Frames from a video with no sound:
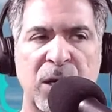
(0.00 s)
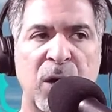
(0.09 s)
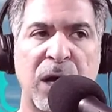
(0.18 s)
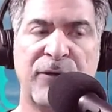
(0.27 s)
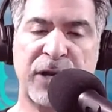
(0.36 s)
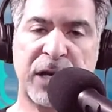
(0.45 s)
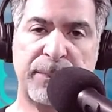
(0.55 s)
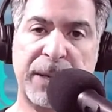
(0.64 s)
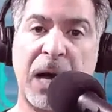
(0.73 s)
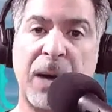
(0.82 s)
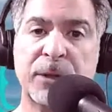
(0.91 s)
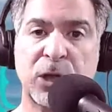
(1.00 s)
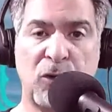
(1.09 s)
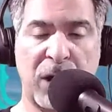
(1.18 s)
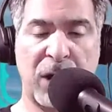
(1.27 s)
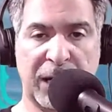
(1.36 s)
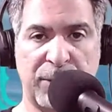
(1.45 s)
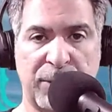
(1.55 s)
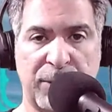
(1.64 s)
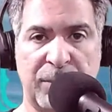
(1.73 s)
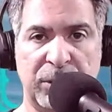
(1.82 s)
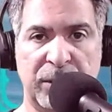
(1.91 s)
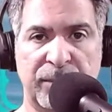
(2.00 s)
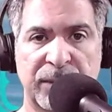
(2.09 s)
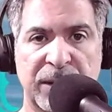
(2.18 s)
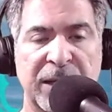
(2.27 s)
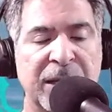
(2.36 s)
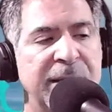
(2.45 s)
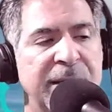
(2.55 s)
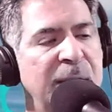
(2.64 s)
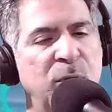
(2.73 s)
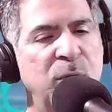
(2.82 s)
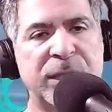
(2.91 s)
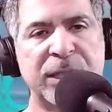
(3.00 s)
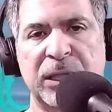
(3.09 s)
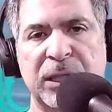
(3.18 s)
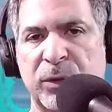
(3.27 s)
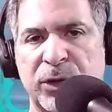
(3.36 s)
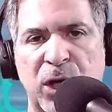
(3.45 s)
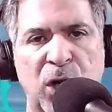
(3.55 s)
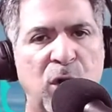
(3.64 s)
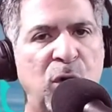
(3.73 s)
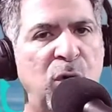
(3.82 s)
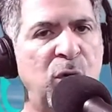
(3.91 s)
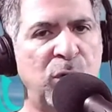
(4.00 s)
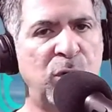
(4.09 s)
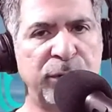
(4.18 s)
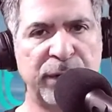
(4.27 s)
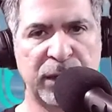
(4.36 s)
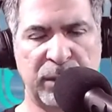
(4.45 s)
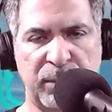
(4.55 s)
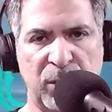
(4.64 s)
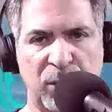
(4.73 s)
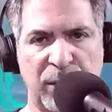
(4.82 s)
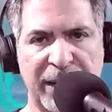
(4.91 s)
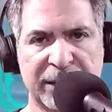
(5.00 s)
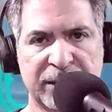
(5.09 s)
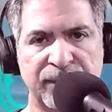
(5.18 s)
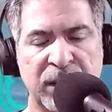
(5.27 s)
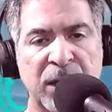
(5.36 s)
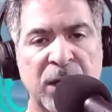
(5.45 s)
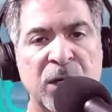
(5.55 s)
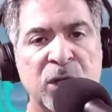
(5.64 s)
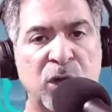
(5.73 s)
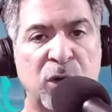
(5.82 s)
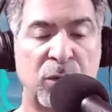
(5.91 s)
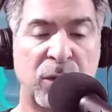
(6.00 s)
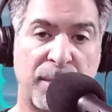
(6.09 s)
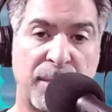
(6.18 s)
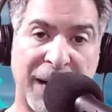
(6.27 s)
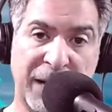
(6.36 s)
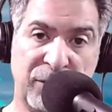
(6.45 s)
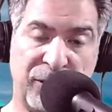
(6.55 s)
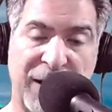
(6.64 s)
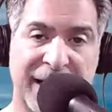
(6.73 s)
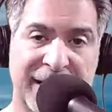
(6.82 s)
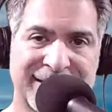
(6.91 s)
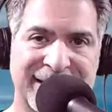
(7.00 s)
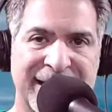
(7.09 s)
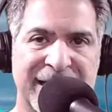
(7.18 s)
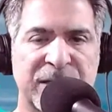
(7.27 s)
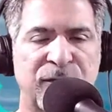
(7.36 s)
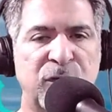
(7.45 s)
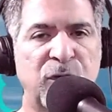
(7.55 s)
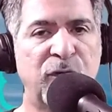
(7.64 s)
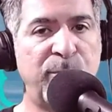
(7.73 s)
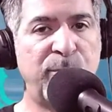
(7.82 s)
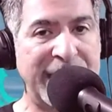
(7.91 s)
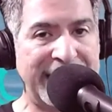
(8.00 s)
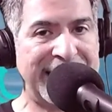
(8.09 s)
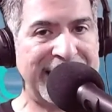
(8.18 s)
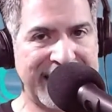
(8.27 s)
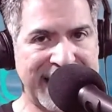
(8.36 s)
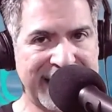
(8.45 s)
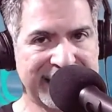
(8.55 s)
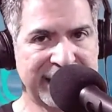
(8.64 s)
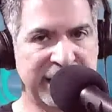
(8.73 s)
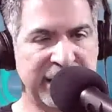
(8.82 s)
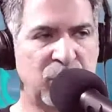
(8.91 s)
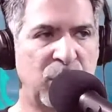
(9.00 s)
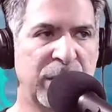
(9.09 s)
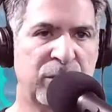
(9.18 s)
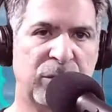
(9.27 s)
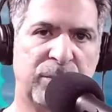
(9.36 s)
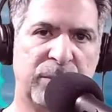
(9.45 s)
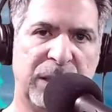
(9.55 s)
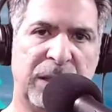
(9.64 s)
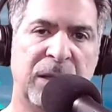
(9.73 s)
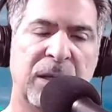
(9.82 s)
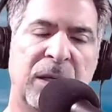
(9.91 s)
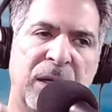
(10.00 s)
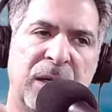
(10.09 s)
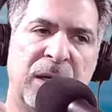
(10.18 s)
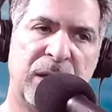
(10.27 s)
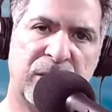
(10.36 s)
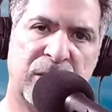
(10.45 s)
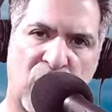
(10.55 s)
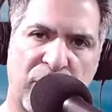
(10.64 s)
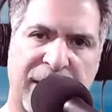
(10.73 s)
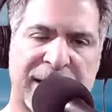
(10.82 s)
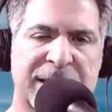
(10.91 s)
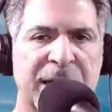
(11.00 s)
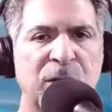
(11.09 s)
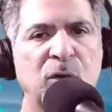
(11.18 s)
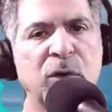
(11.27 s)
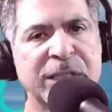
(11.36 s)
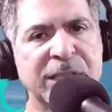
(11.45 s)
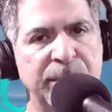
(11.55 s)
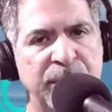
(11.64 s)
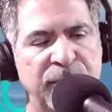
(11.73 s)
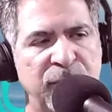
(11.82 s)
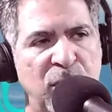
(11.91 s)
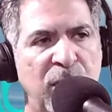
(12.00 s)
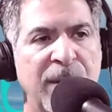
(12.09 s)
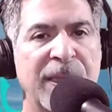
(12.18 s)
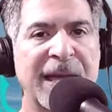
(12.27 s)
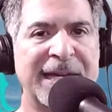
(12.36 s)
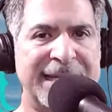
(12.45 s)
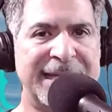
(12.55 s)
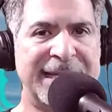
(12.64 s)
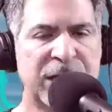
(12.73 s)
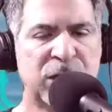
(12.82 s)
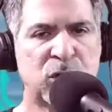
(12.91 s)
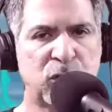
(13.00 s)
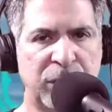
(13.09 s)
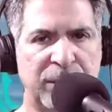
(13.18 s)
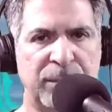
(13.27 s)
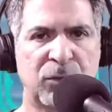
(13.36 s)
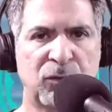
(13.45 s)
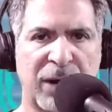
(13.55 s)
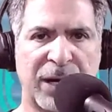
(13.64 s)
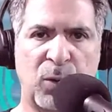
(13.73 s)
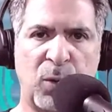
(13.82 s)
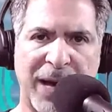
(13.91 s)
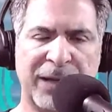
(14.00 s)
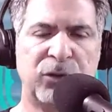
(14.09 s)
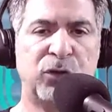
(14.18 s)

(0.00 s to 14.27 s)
If it becomes a chronic problem, then we're dealing with a whole nother ball of wax. So my advice is, if you've been in an accident, whether it be a car accident or a slip and fall, get treatment right away.